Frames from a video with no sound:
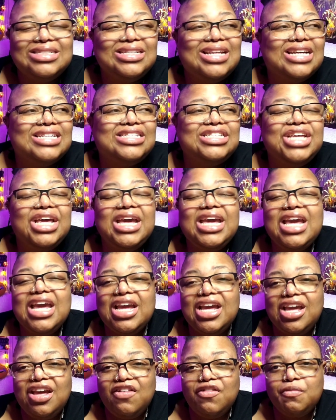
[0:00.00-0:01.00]
unless he
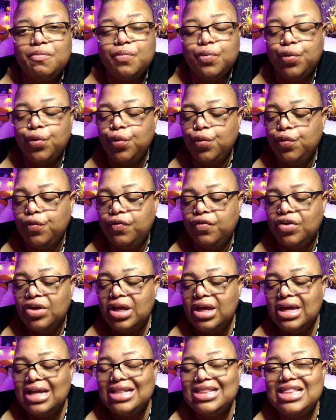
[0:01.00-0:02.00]
can give proof
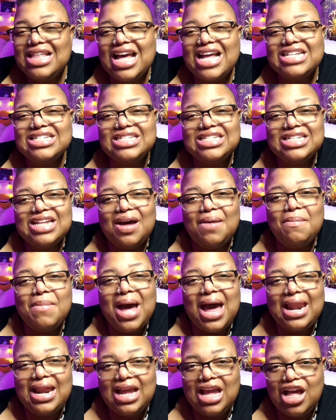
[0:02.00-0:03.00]
that
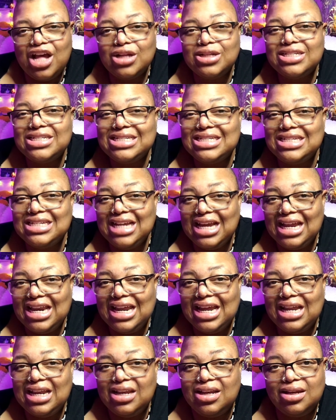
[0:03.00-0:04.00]
somebody else
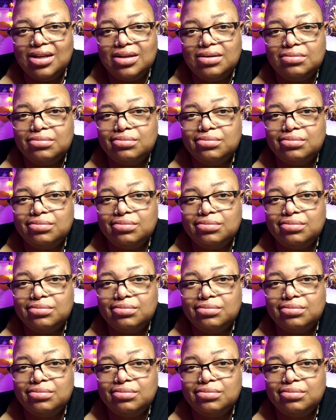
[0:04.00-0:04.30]
did it,